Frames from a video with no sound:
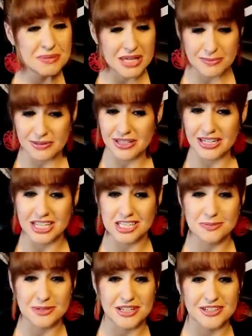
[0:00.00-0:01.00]
people at
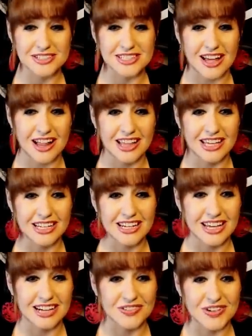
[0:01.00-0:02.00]
H B O saw it
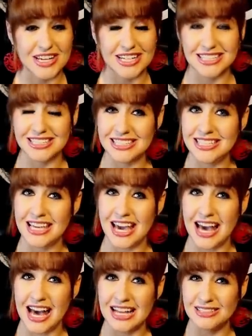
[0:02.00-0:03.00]
and went,
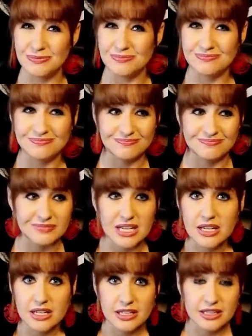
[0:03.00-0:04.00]
yeah, mm,
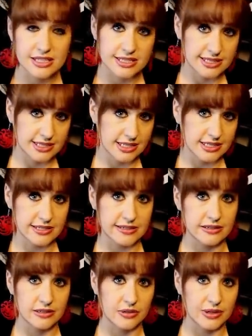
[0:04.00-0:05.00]
this
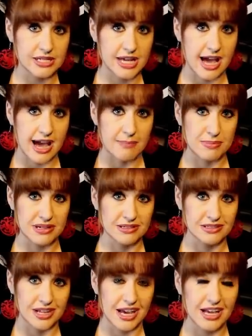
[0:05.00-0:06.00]
isn't going to happen.
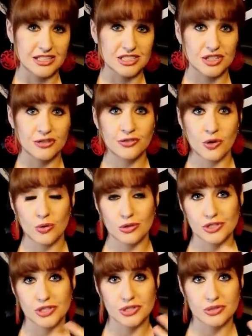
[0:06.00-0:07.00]
And of
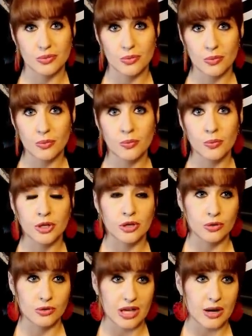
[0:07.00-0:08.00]
course, we
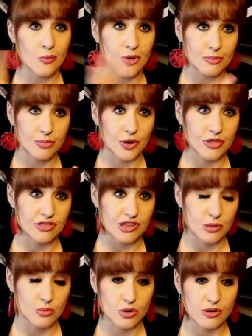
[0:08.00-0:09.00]
knew that at one point
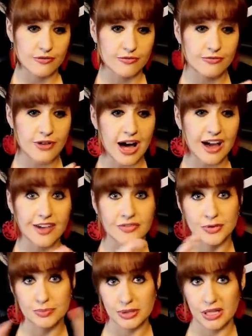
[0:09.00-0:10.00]
there were
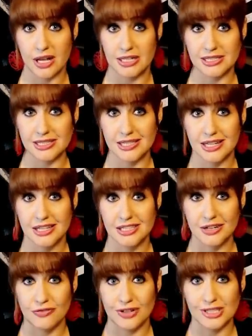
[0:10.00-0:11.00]
five plus
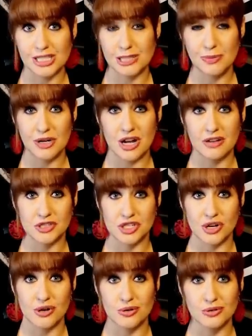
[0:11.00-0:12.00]
different spin-off
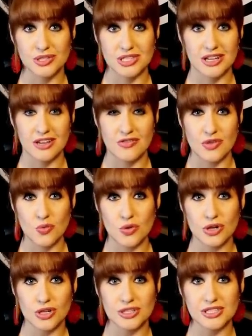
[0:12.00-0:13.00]
shows in the
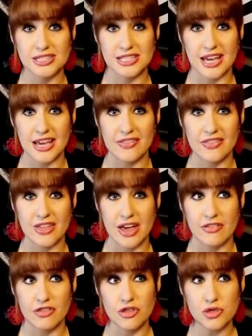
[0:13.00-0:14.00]
works, and
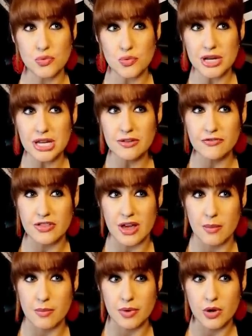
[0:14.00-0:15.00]
that three of
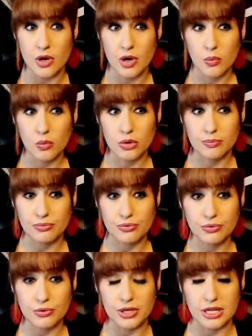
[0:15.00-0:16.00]
them were
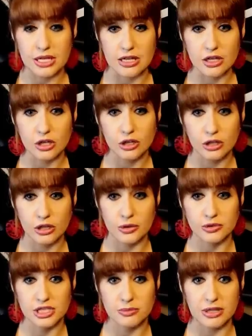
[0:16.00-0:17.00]
pretty
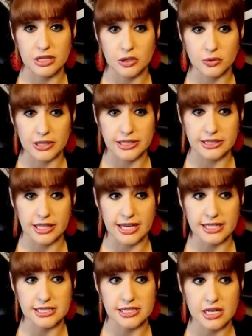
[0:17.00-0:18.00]
close to being
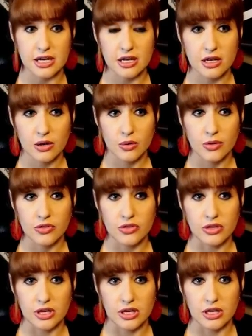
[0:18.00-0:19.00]
greenlit.
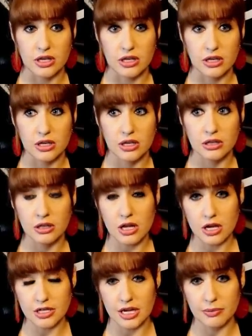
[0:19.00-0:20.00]
The
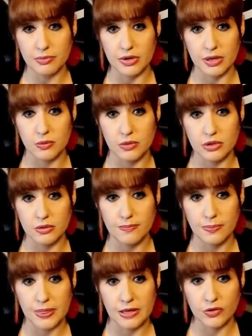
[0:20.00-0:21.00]
Long Night prequel,
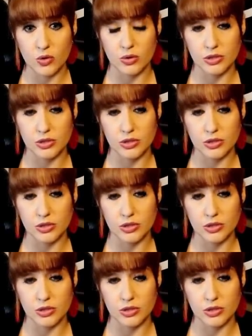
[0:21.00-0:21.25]
of